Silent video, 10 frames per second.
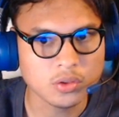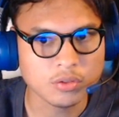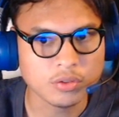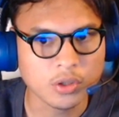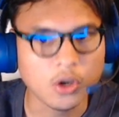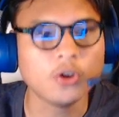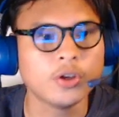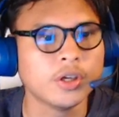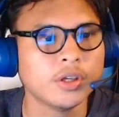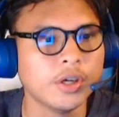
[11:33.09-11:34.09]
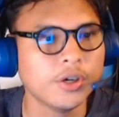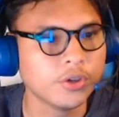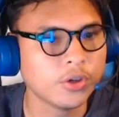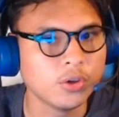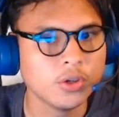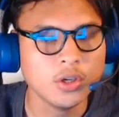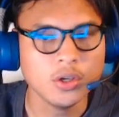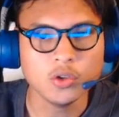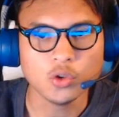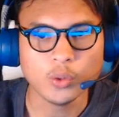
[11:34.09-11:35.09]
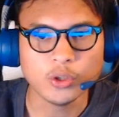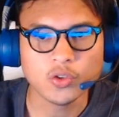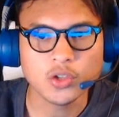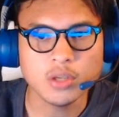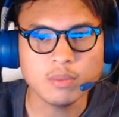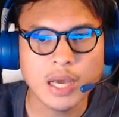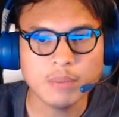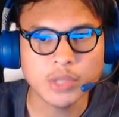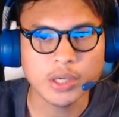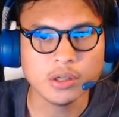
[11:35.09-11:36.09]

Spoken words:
Okay, there you go. So when you see the map there,